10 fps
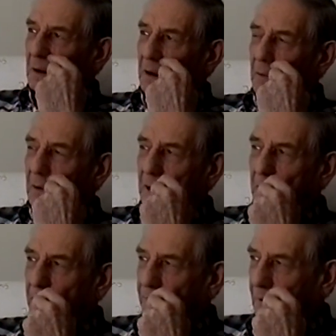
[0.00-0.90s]
I really
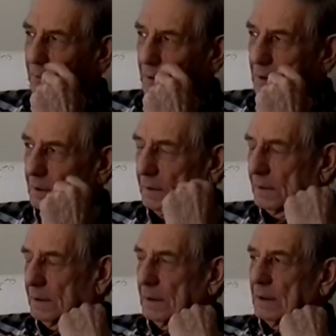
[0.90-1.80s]
loved football,
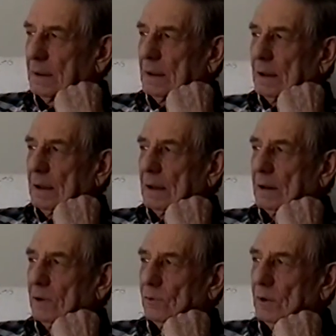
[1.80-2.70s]
and
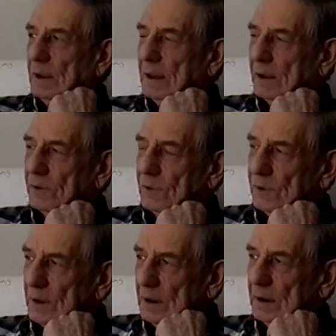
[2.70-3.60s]
I was really anxious
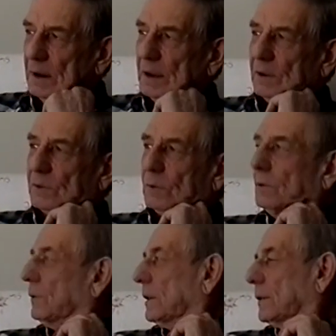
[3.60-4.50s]
to get into high school
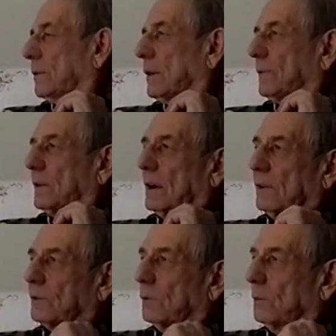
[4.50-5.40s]
so I could go out for high
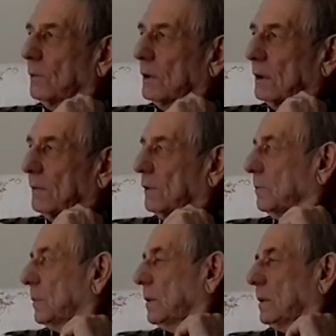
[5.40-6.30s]
school
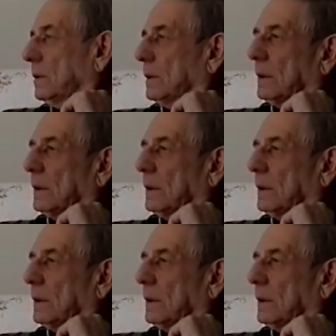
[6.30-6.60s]
football.